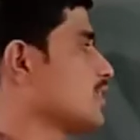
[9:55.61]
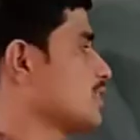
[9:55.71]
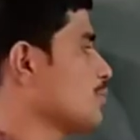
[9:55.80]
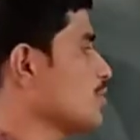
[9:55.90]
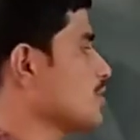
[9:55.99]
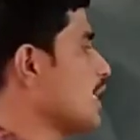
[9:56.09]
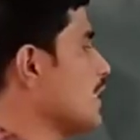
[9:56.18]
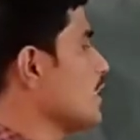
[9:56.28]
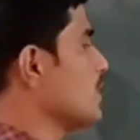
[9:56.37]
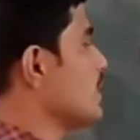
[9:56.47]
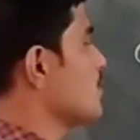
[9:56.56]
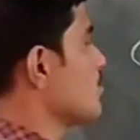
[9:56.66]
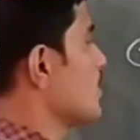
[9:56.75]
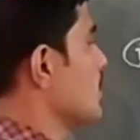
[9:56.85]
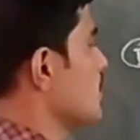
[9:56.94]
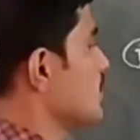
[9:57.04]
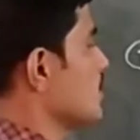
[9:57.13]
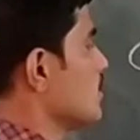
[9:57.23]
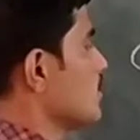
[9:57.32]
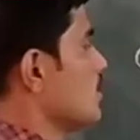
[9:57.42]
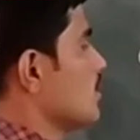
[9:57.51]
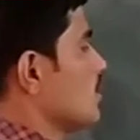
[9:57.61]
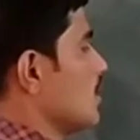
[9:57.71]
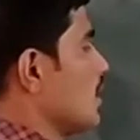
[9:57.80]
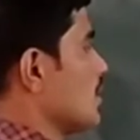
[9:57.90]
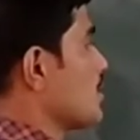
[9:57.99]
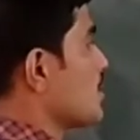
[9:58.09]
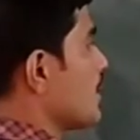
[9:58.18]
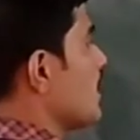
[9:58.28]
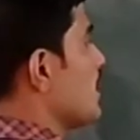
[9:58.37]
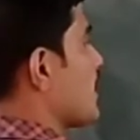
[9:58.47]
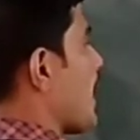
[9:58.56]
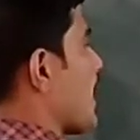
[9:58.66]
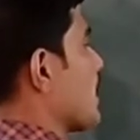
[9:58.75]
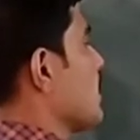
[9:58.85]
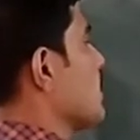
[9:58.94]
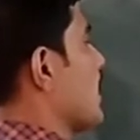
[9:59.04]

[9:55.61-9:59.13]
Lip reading: Suppose that this one is a steel tank,